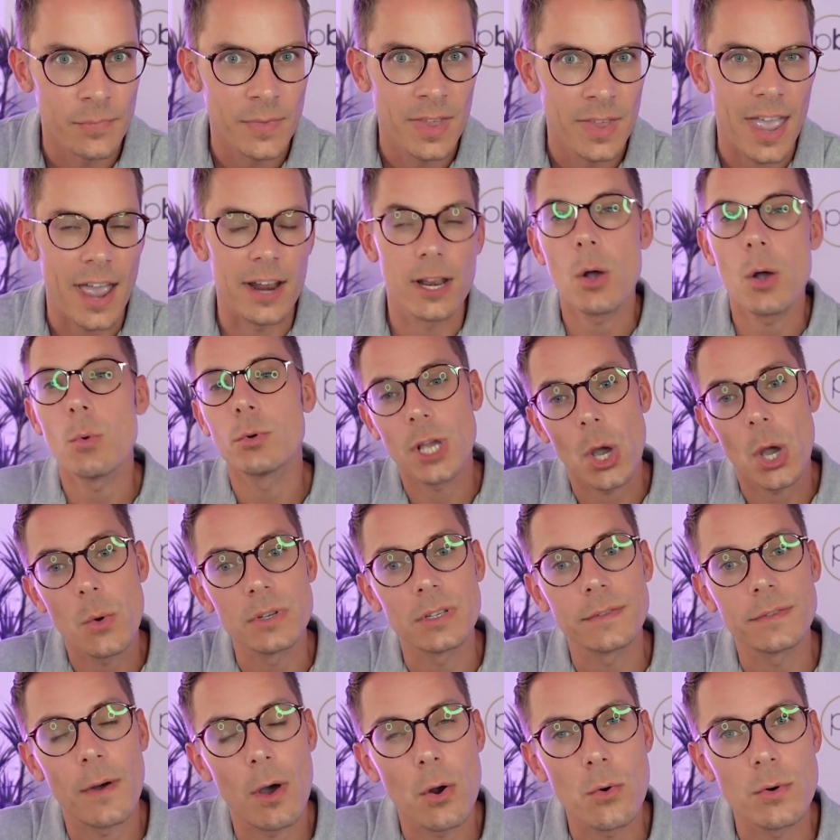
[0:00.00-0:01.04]
And I would go as
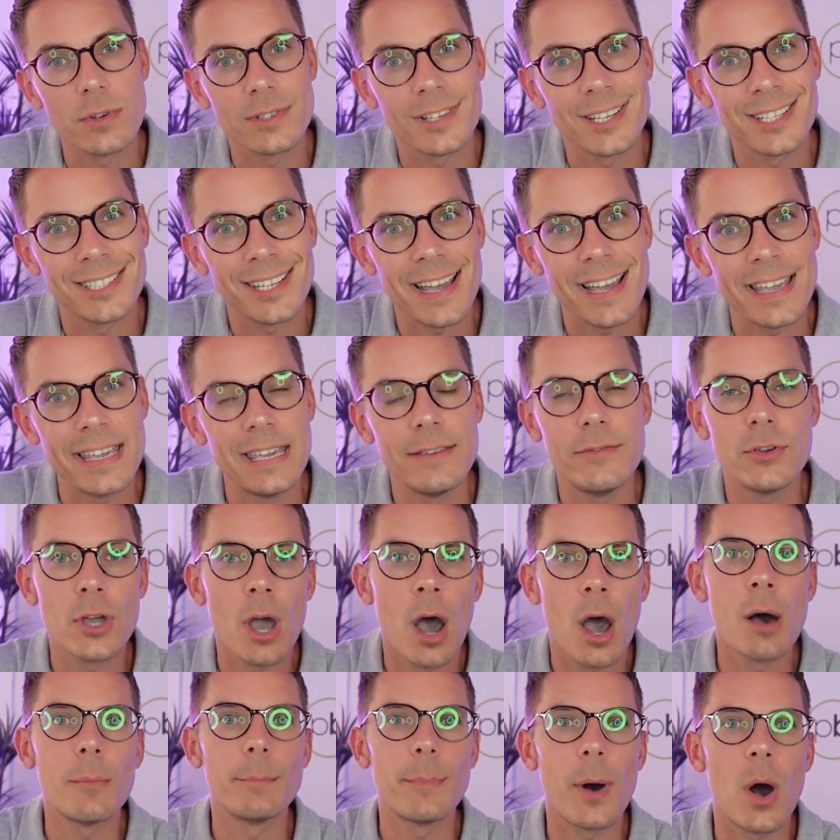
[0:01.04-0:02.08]
far as to say, if you
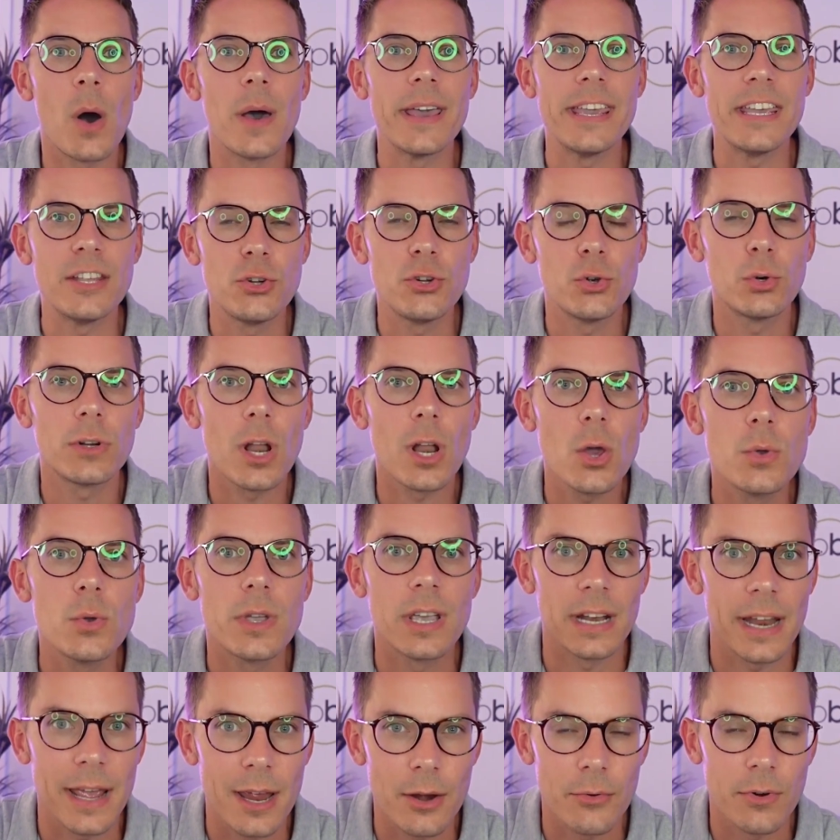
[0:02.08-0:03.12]
can't buy in your
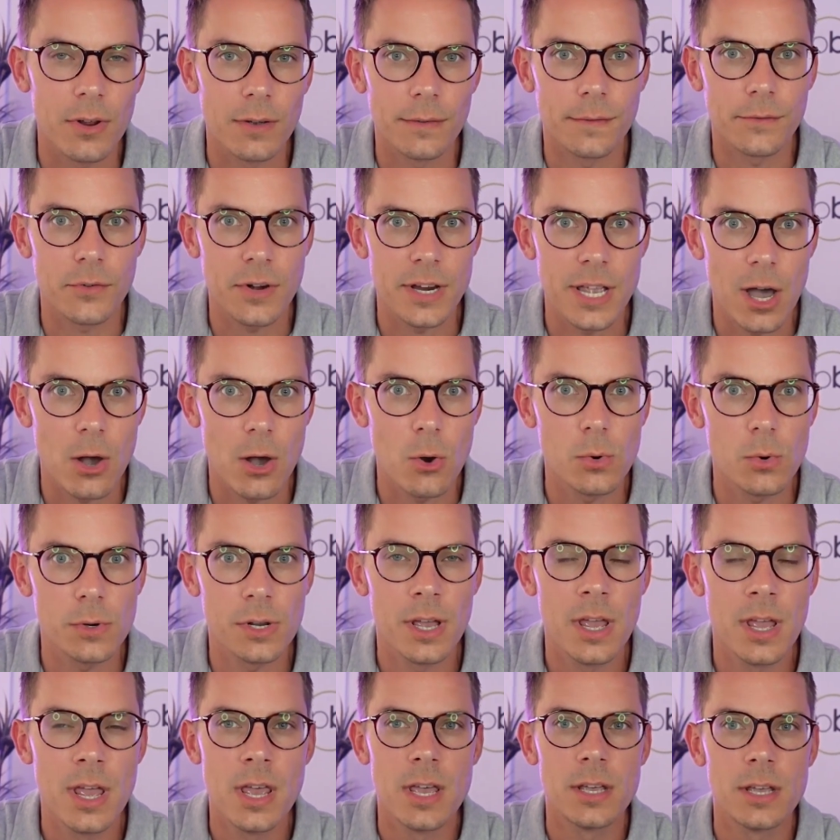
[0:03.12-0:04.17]
local area freehold,
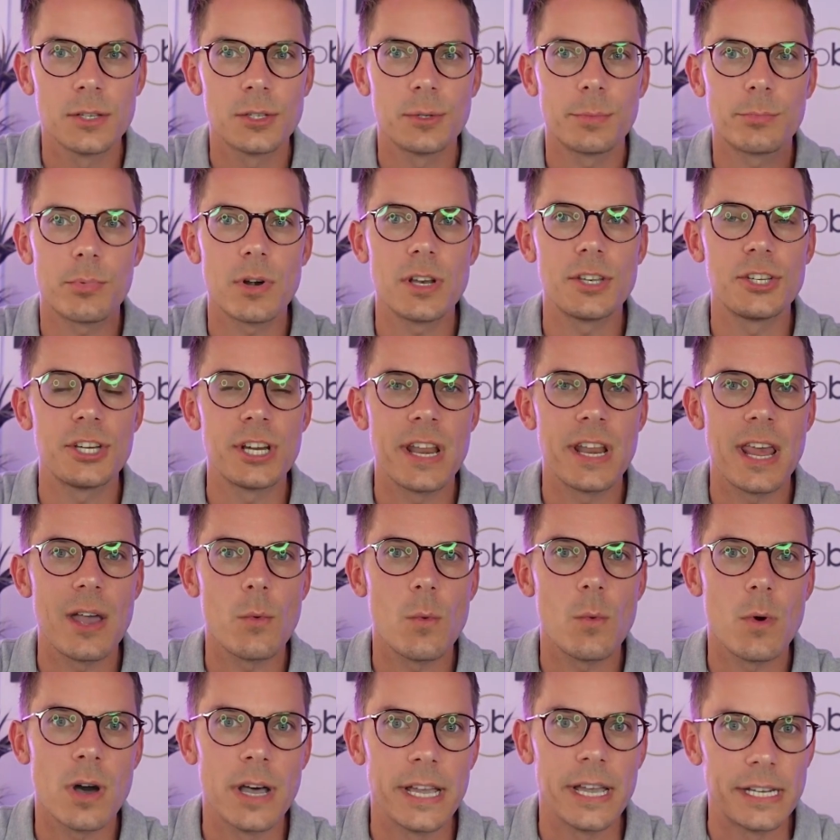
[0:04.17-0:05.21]
spread your net
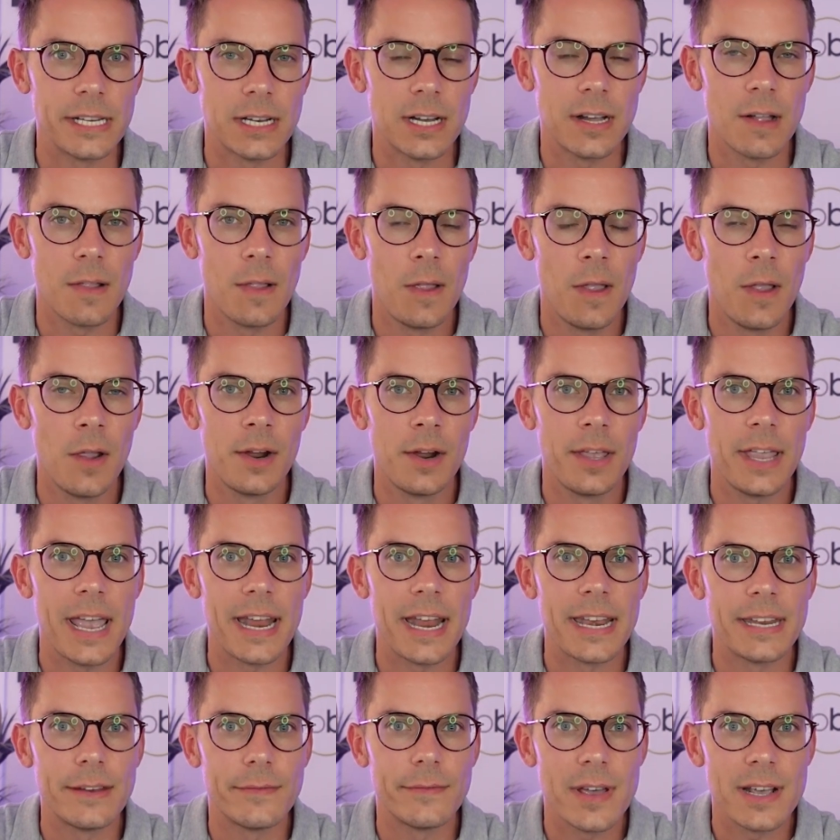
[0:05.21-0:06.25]
wider and
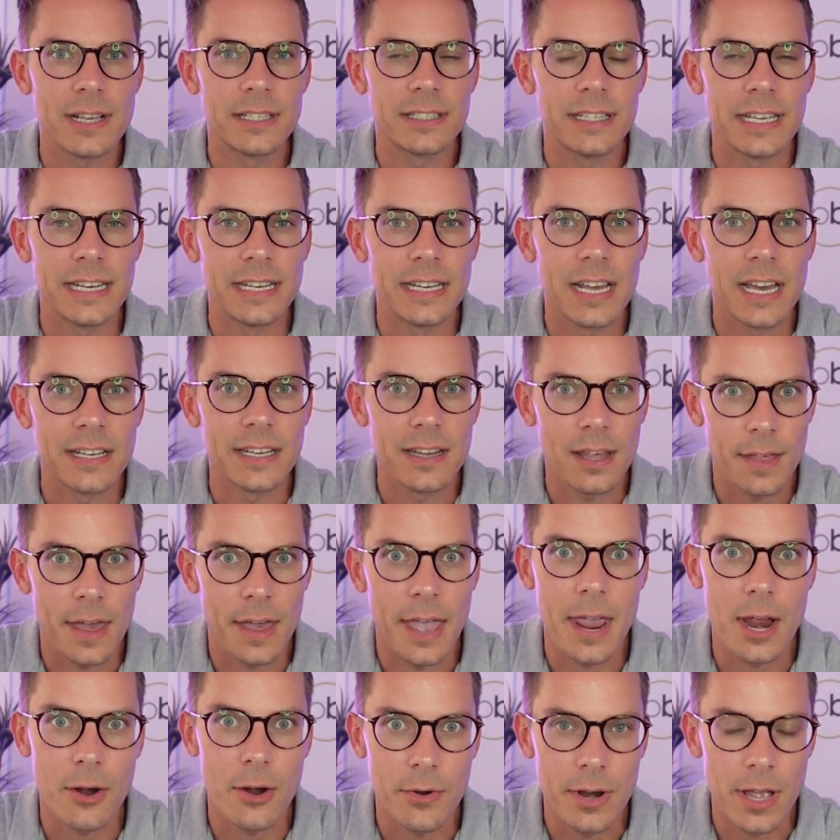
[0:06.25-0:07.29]
invest in another
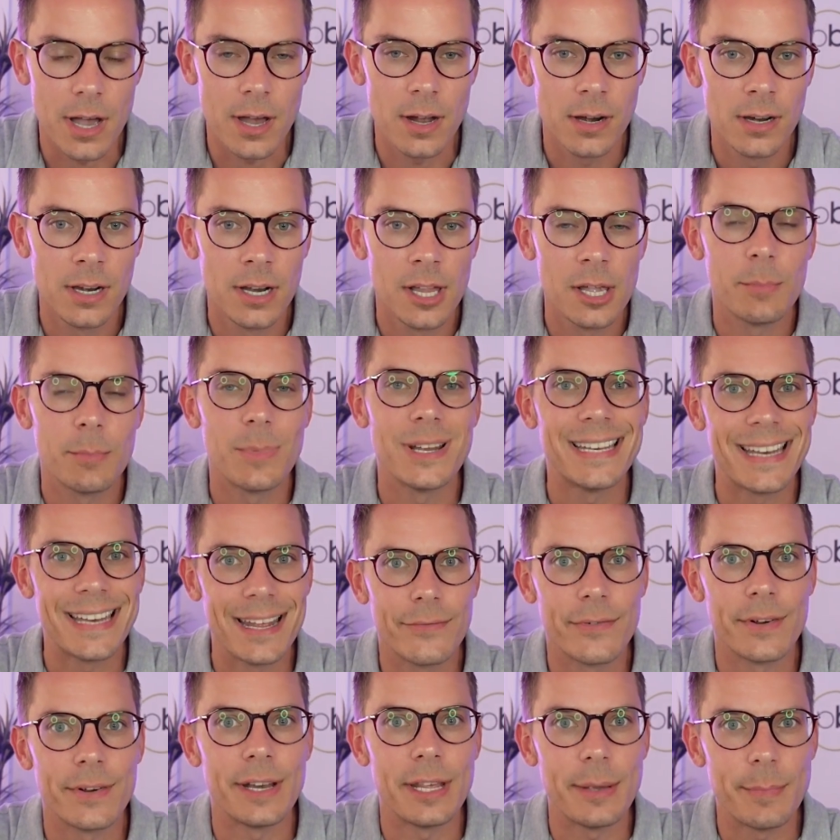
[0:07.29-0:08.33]
area, but
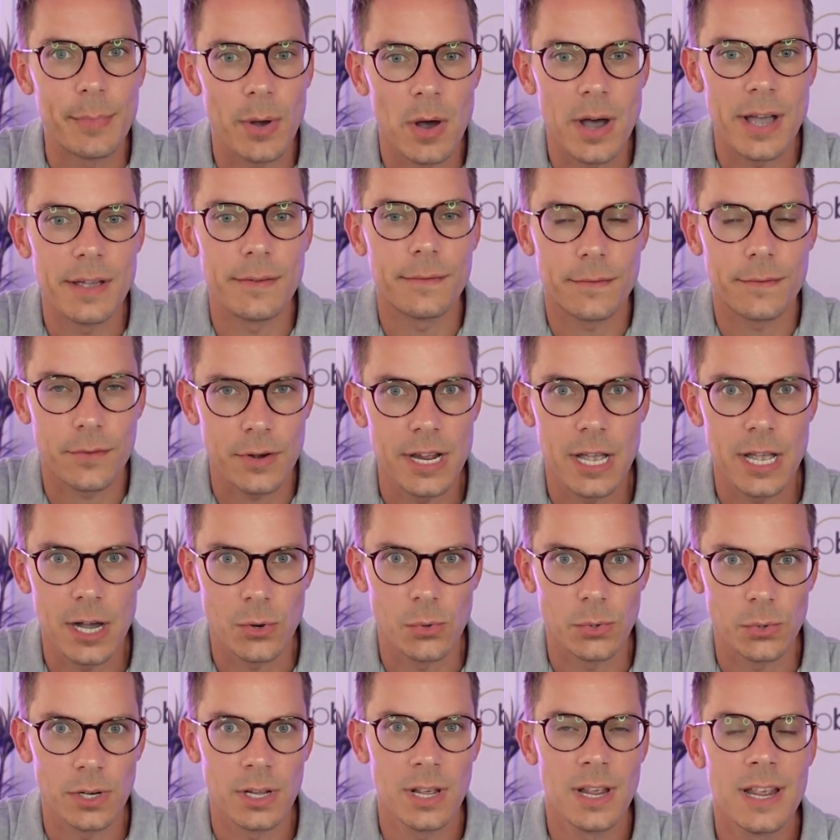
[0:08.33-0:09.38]
definitely buy
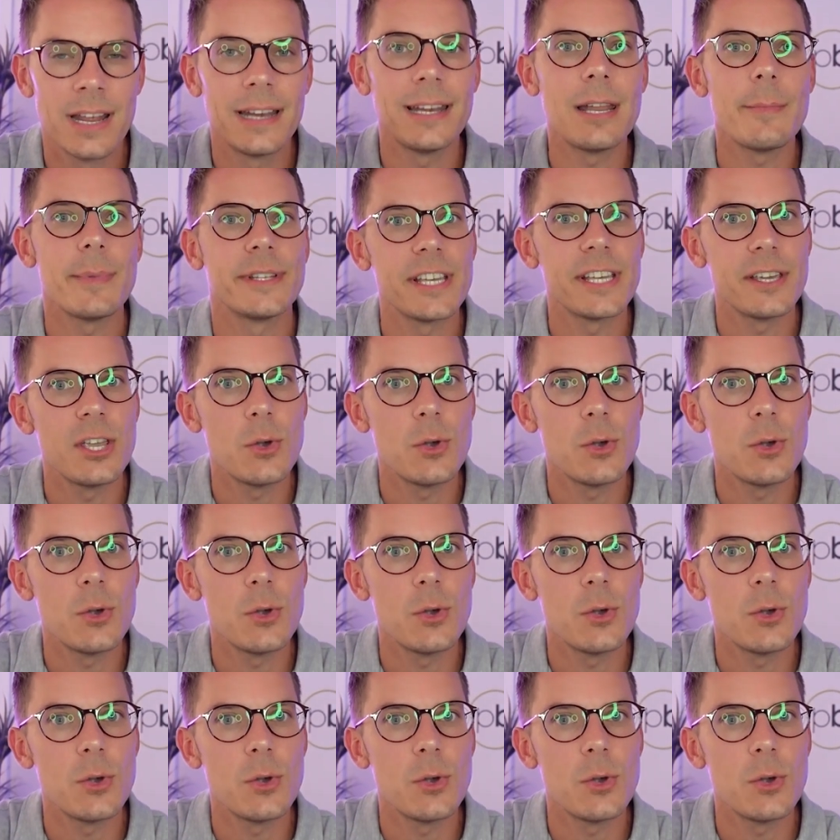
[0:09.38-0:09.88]
freehold. Let me tell you